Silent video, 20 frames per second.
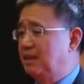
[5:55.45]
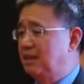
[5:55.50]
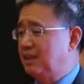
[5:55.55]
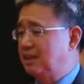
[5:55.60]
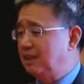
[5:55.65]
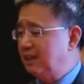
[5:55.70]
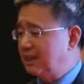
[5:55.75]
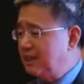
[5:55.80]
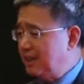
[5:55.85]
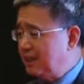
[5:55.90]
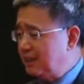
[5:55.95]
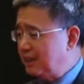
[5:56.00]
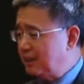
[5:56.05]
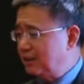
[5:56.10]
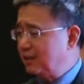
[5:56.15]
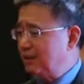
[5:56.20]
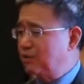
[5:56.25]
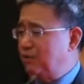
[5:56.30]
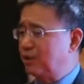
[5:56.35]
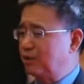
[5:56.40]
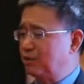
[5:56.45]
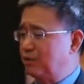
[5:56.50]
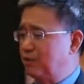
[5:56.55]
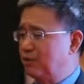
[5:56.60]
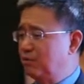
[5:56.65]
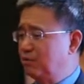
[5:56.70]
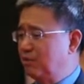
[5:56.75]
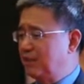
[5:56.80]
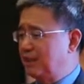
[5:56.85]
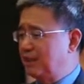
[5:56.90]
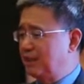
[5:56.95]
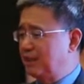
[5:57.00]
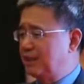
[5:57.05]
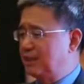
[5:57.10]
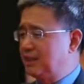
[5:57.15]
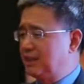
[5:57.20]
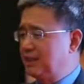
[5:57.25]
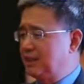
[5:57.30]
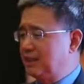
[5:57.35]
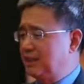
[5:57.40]
it means the whole society
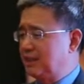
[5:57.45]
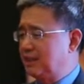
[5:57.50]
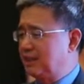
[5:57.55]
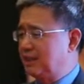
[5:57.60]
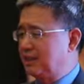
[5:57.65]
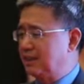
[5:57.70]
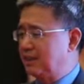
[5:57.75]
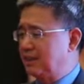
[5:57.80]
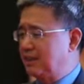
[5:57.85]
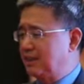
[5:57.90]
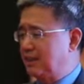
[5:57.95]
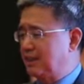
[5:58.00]
is